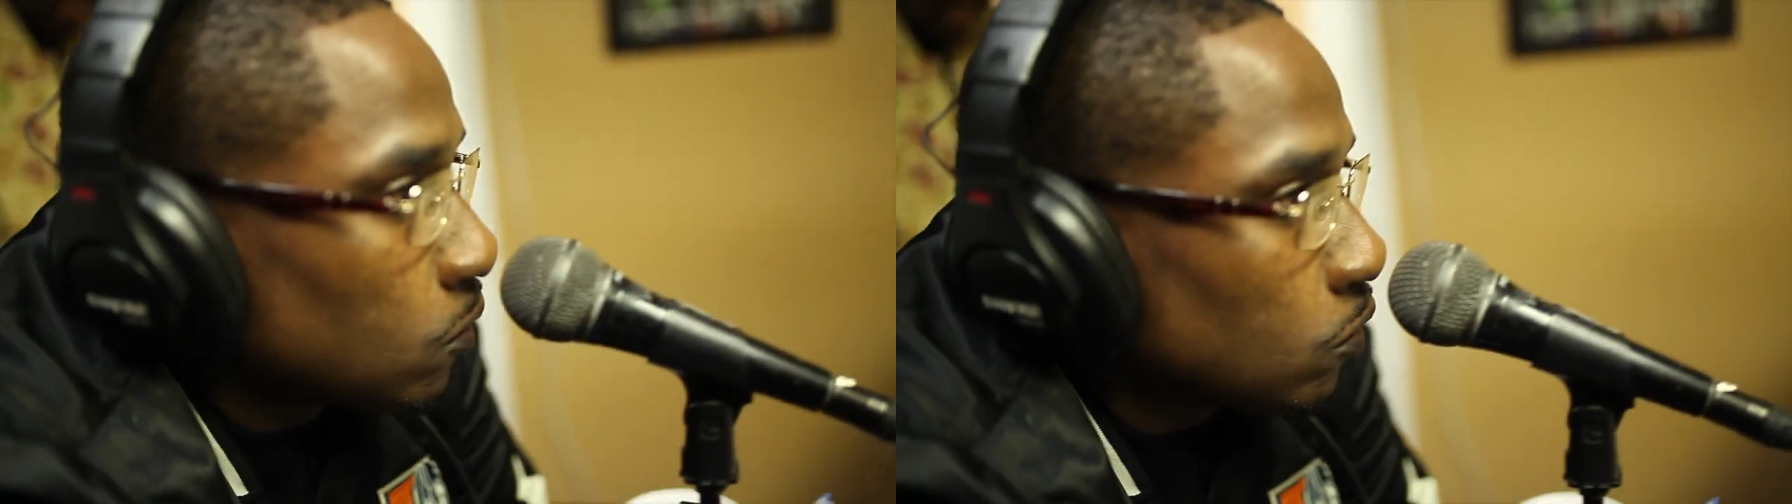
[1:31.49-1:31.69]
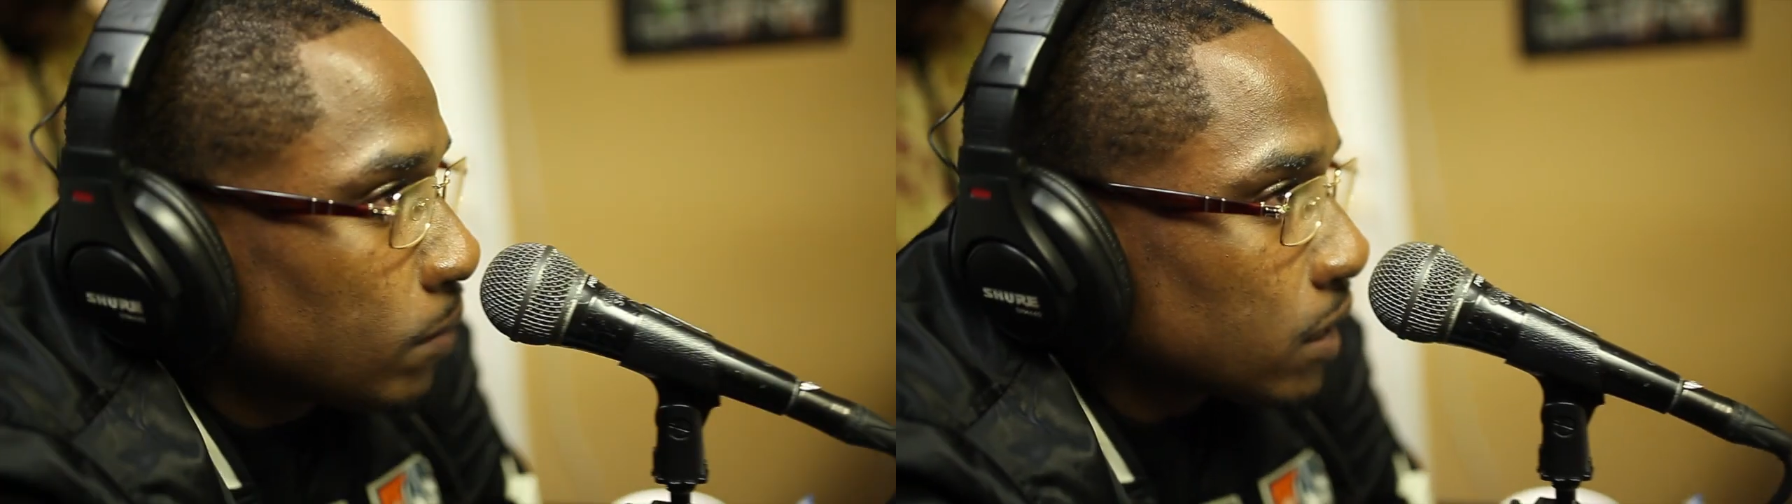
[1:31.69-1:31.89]

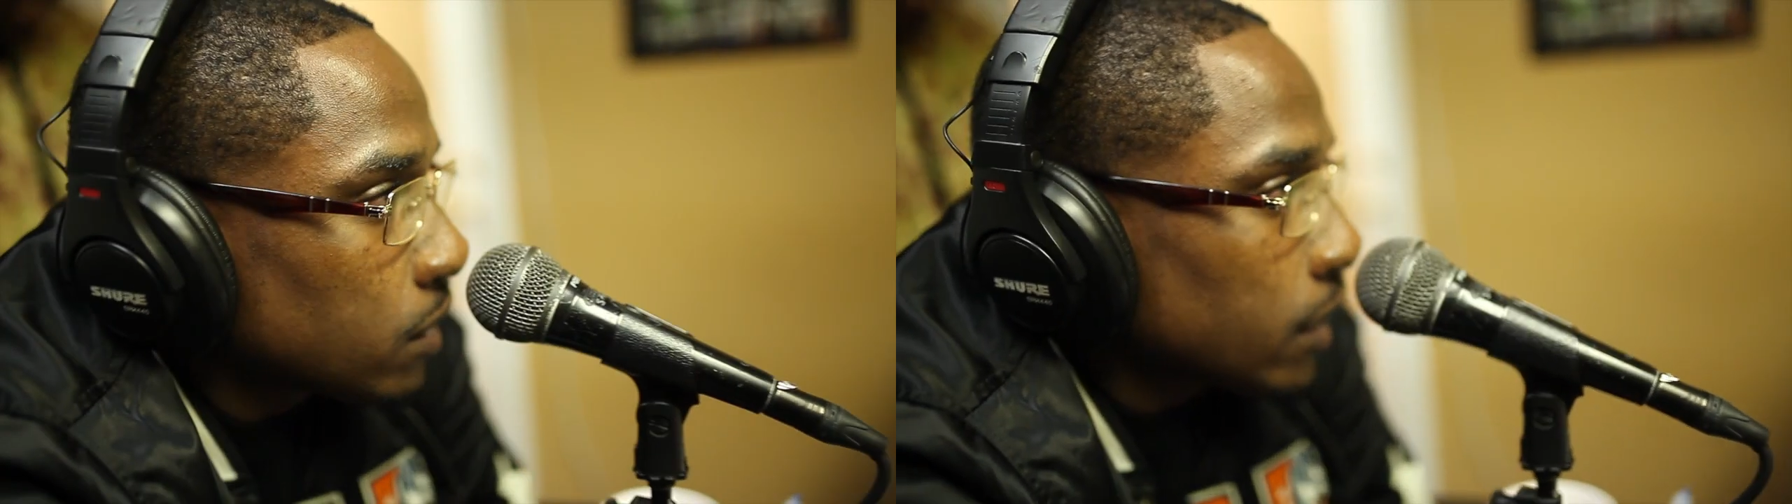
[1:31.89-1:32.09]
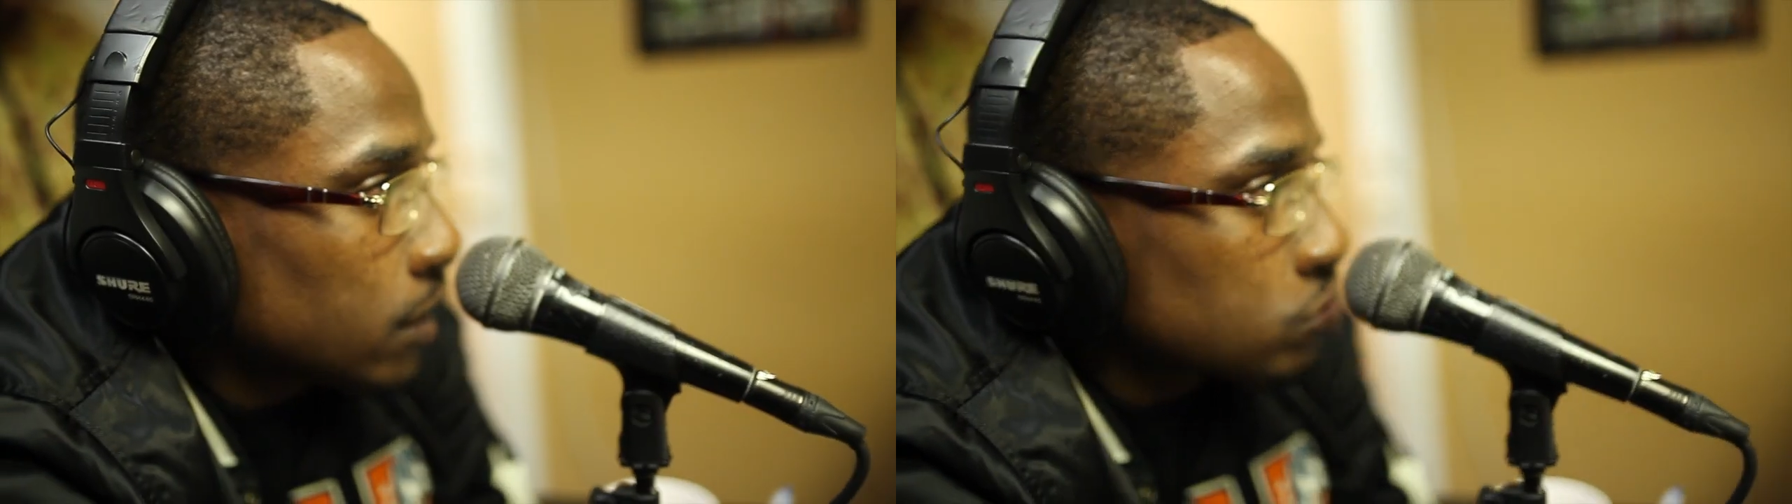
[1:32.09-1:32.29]
Well, my
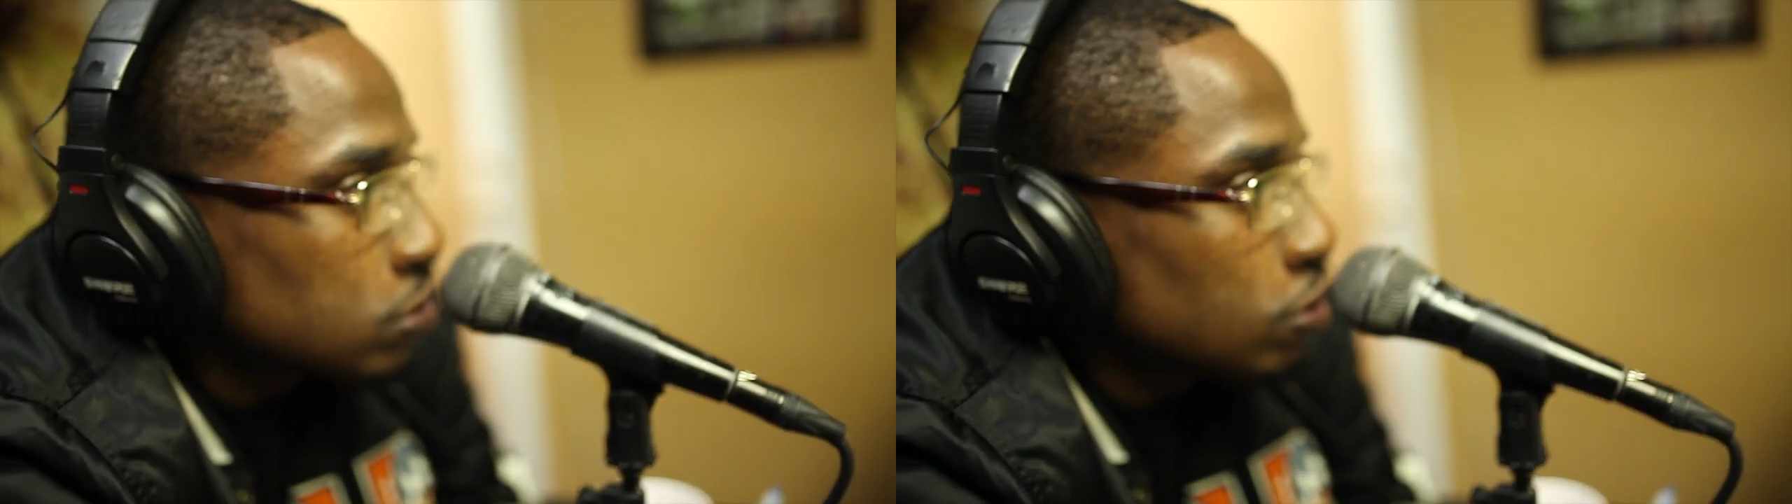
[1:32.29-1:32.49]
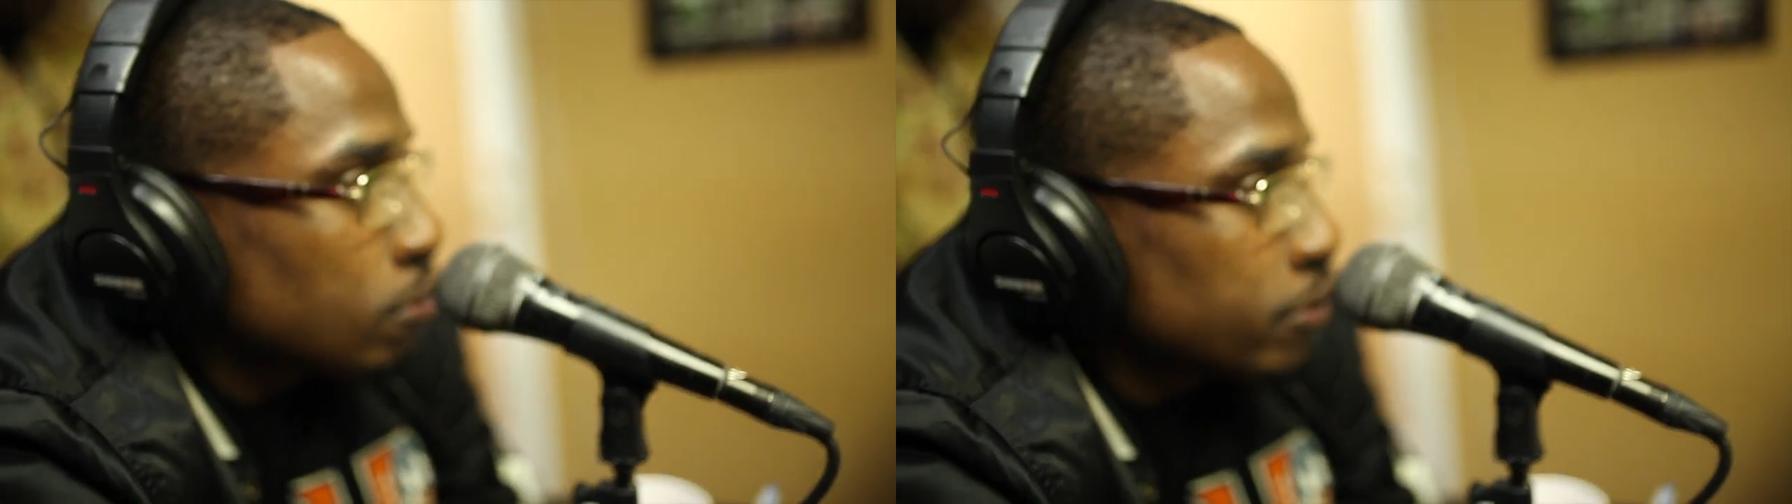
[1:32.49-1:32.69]
daddy used to
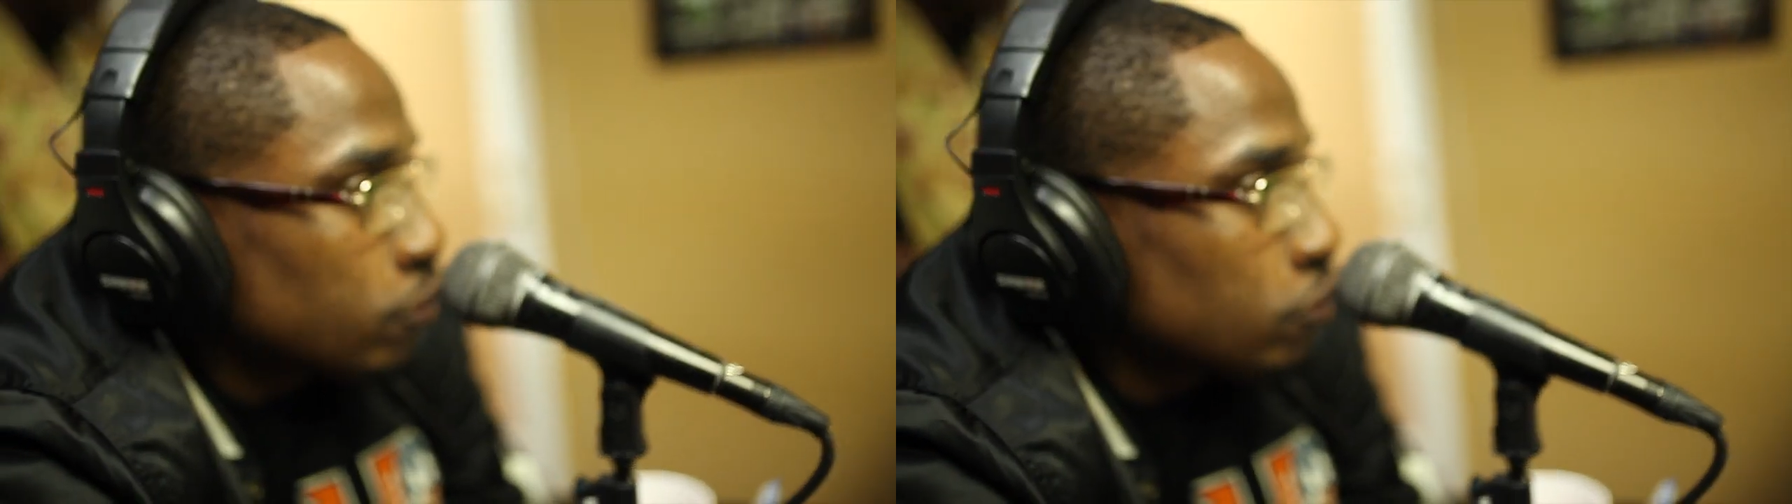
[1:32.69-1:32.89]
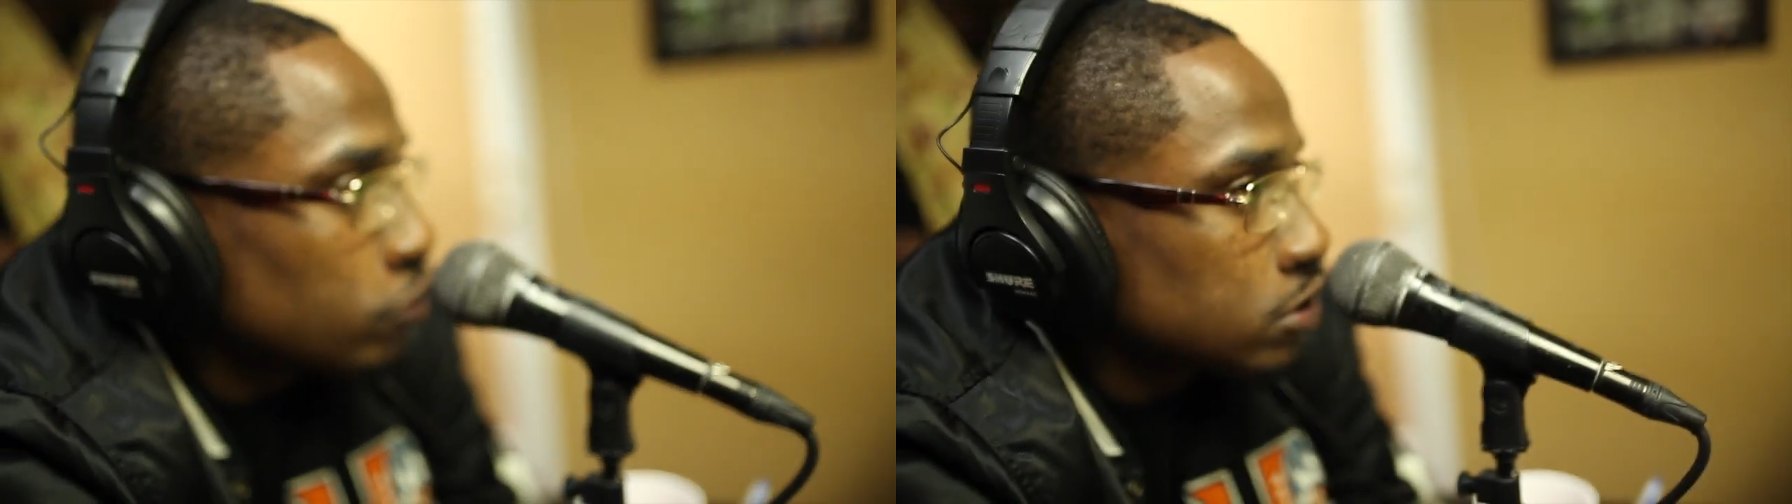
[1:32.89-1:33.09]
call me
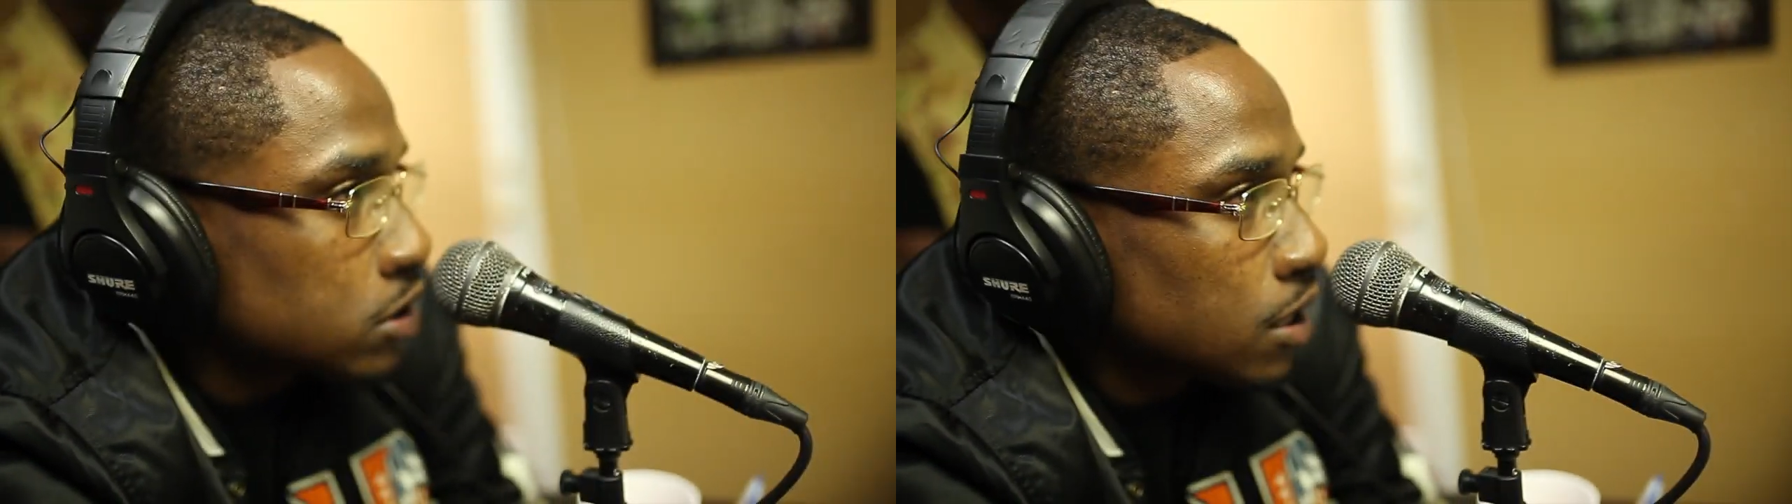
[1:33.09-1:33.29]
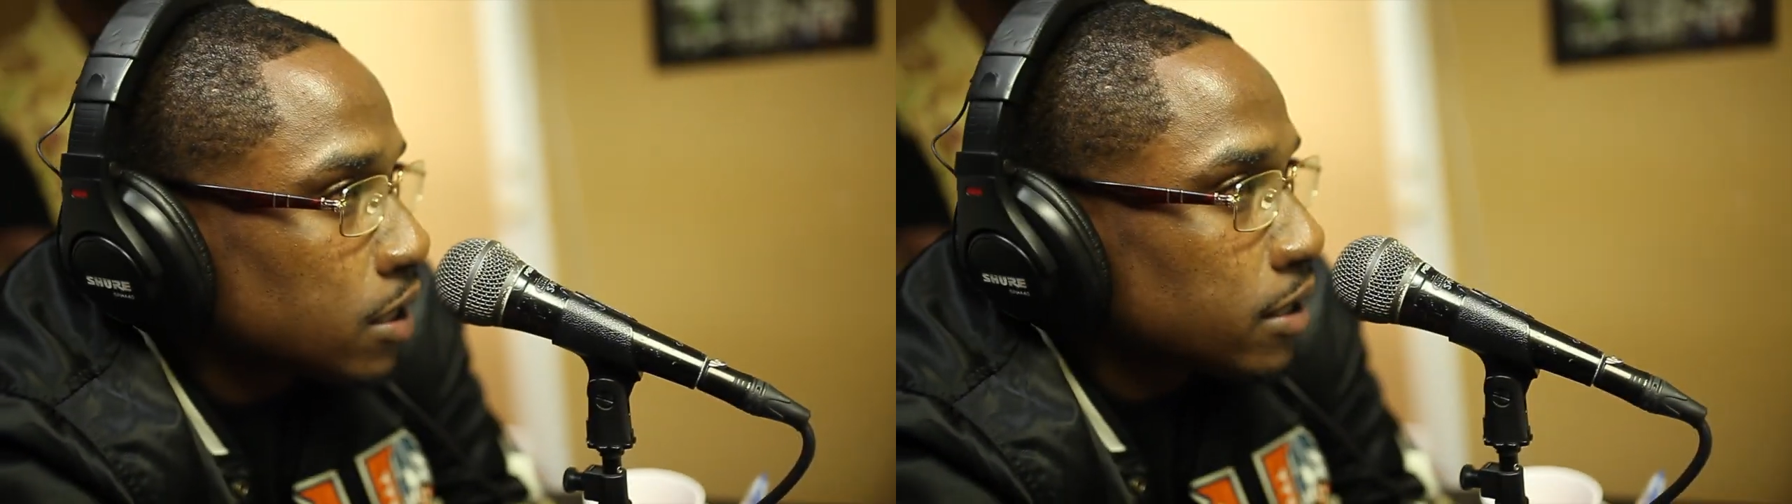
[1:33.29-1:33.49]
Rome or Ty,